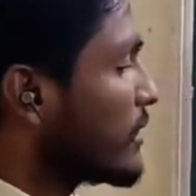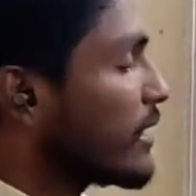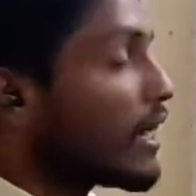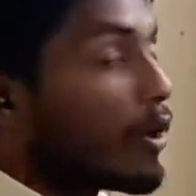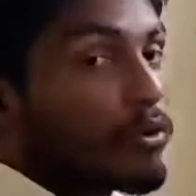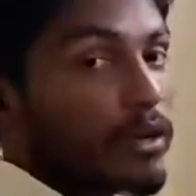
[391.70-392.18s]

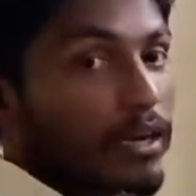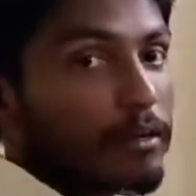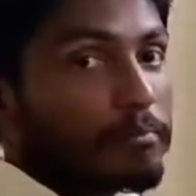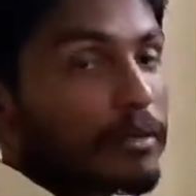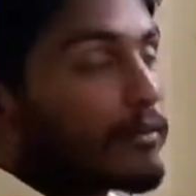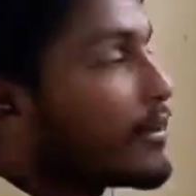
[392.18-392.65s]
Then how can
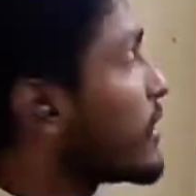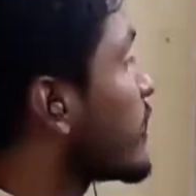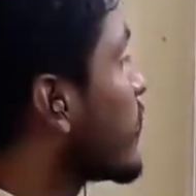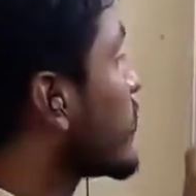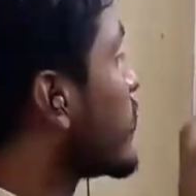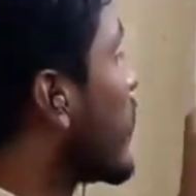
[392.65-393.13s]
I prevent
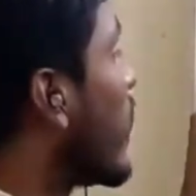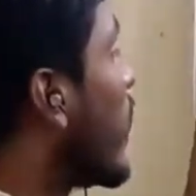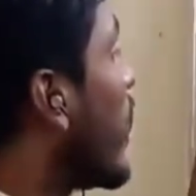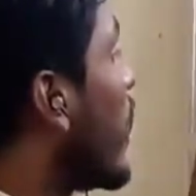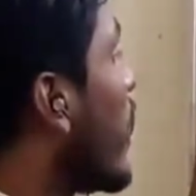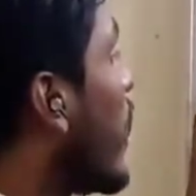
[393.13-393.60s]
the
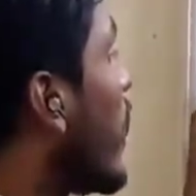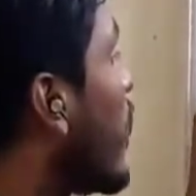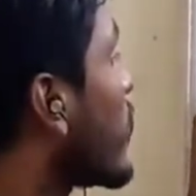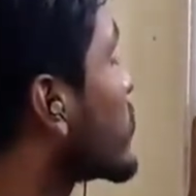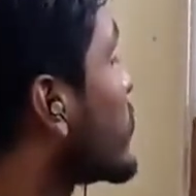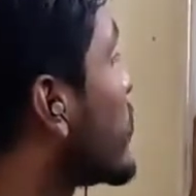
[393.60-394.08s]

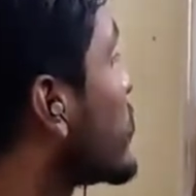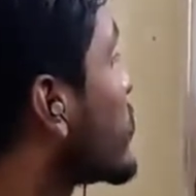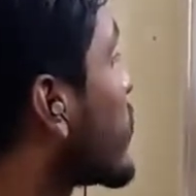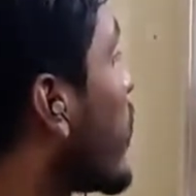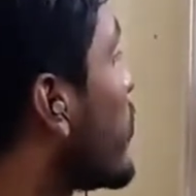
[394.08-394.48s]
oxidation